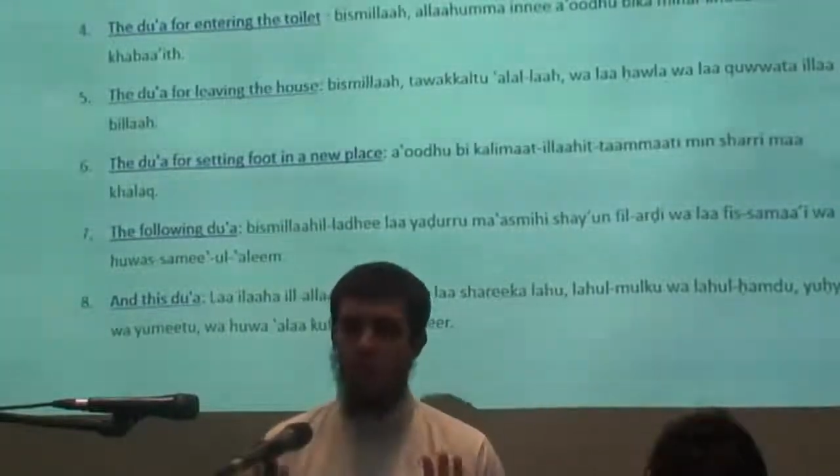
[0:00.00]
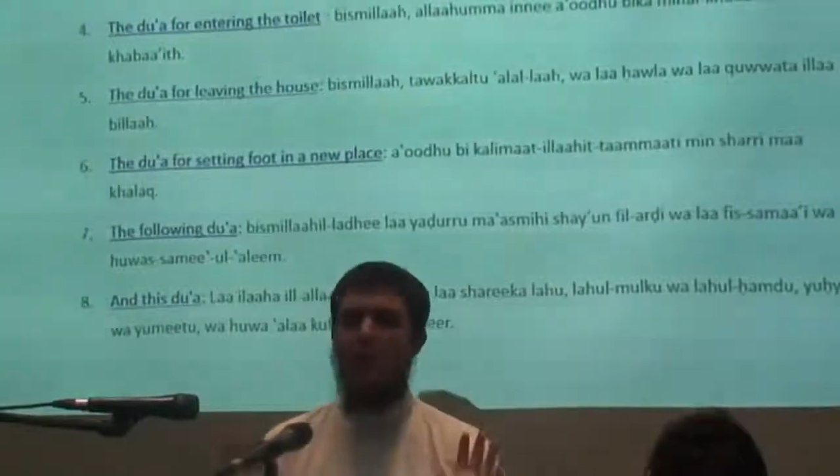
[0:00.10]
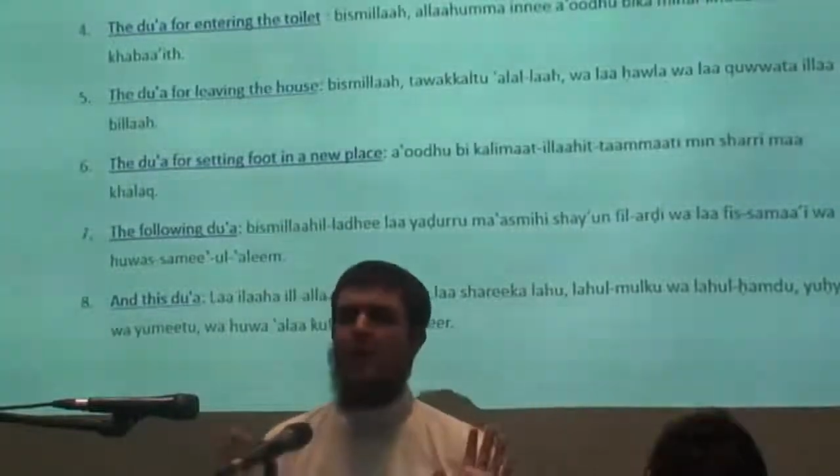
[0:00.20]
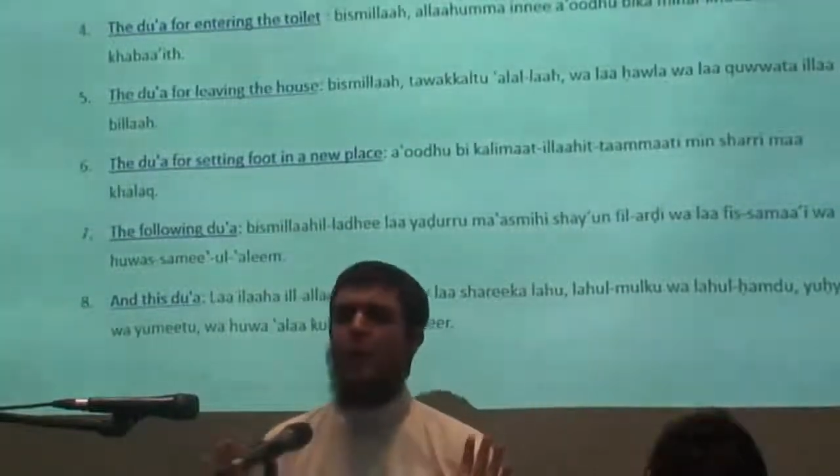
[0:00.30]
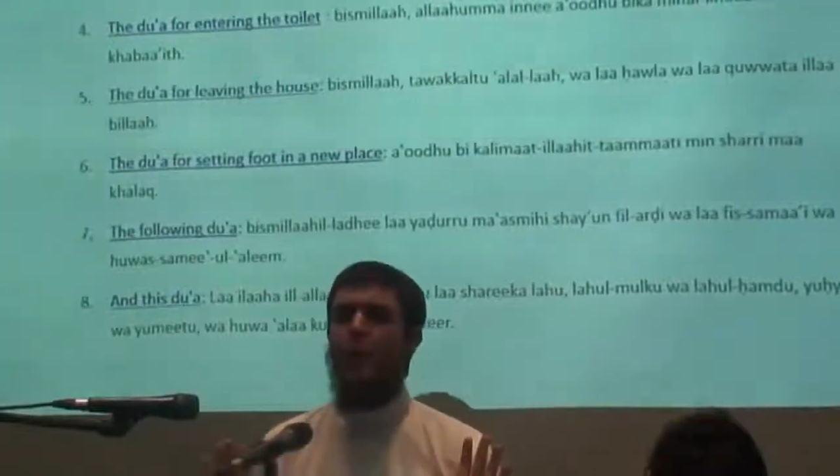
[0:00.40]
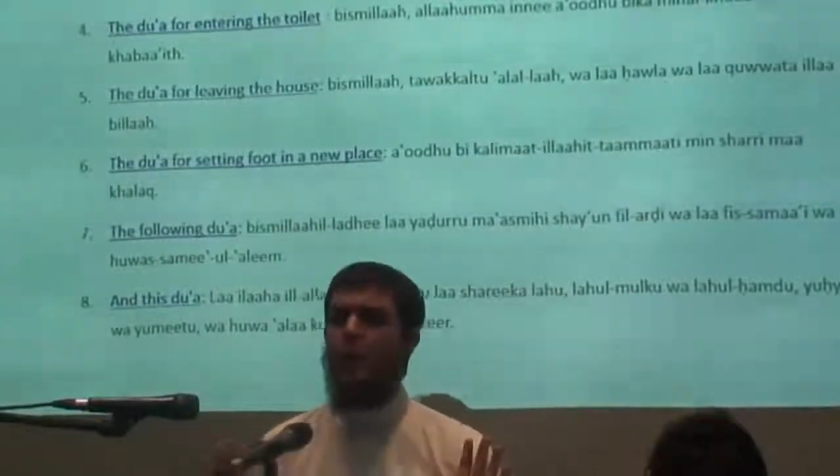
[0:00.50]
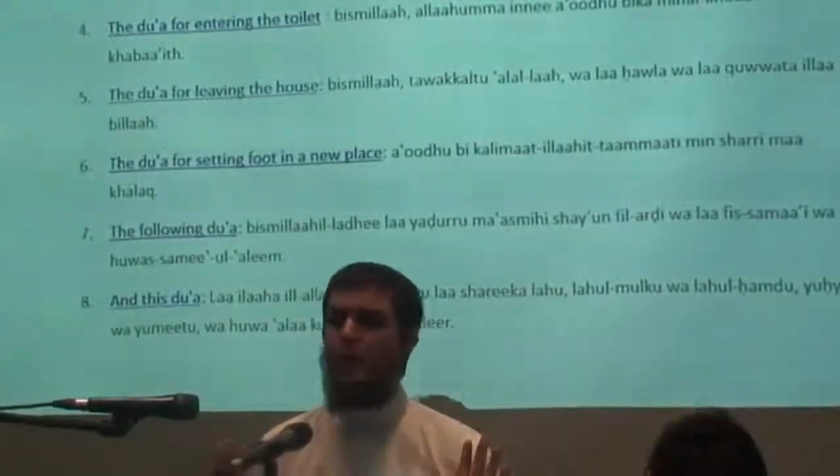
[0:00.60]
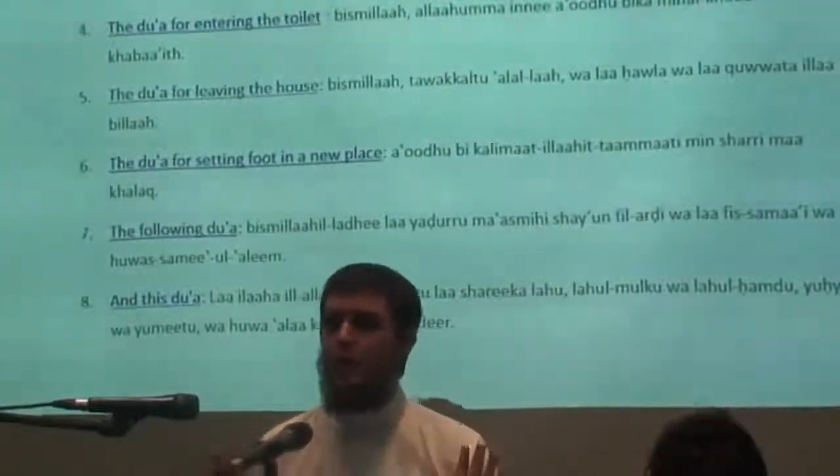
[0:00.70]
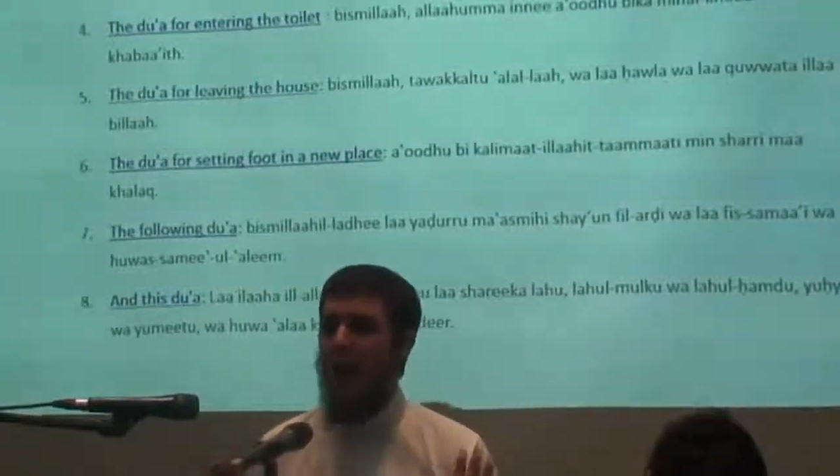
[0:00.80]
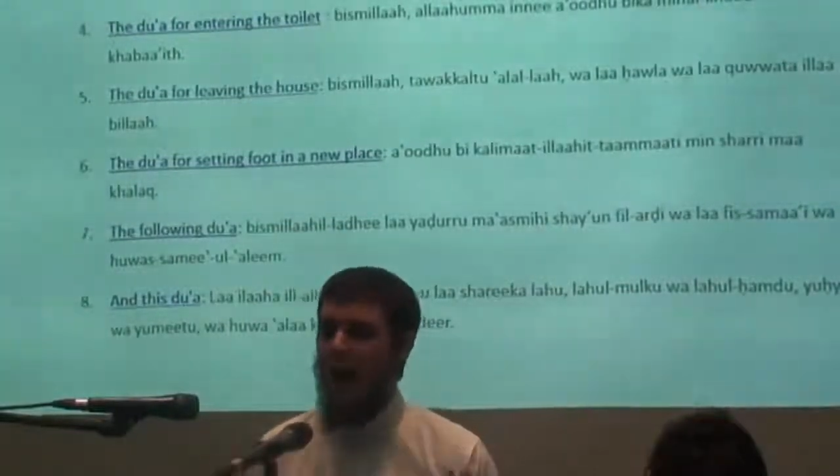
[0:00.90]
whatever
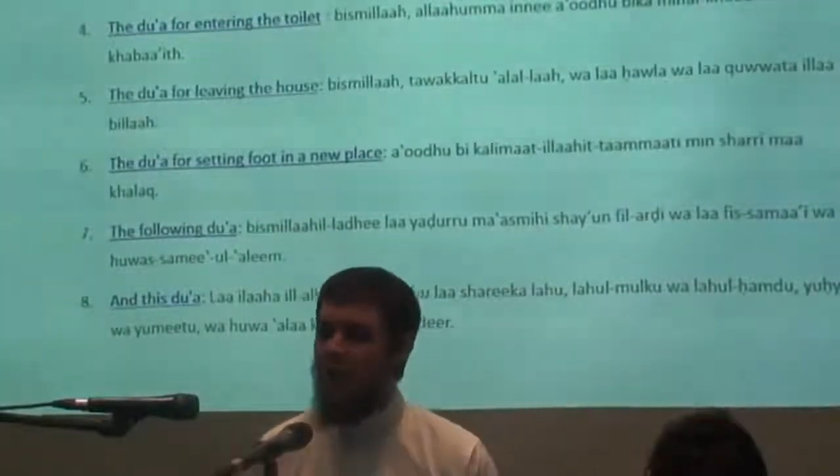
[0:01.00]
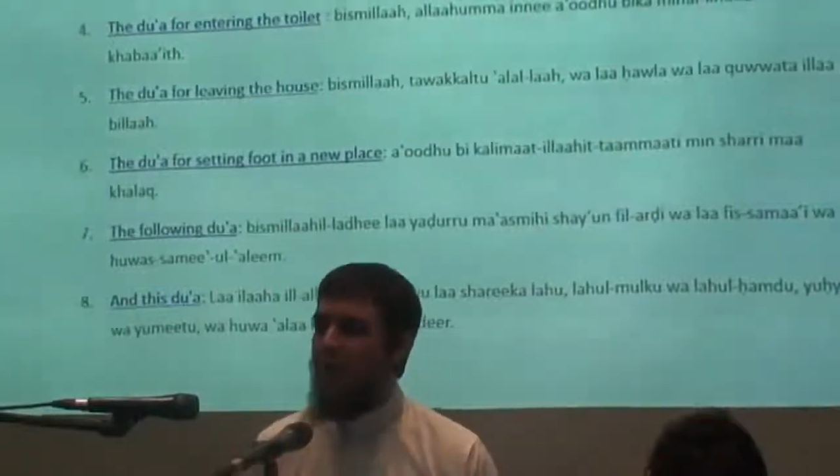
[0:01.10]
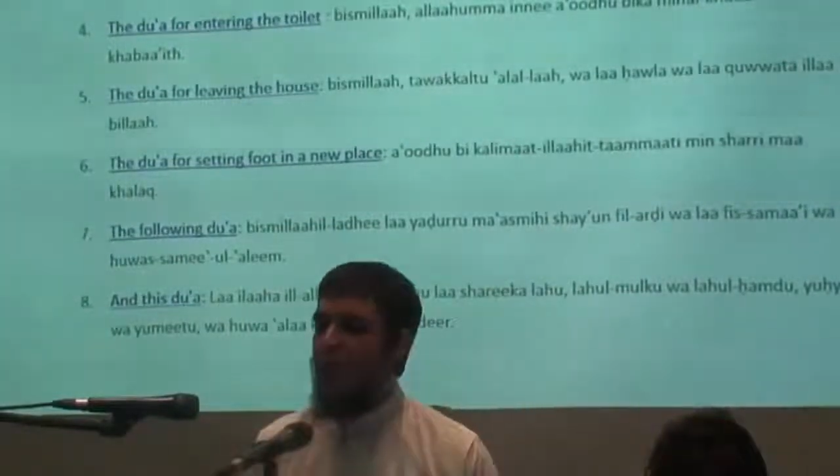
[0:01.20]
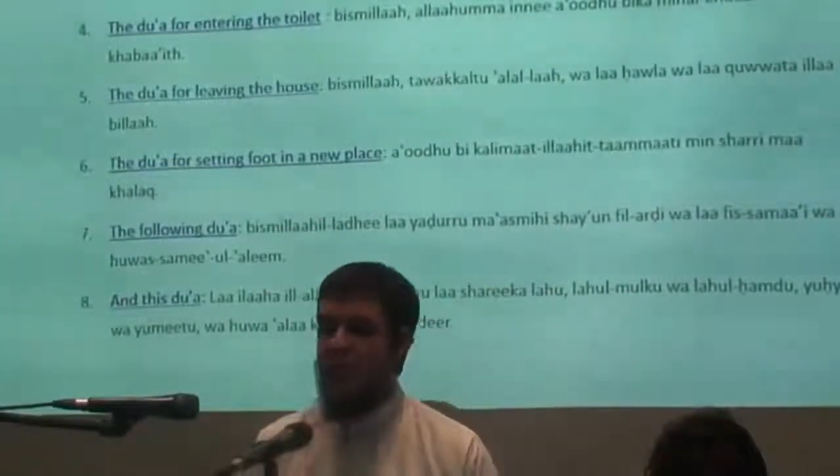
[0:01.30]
weapon you have,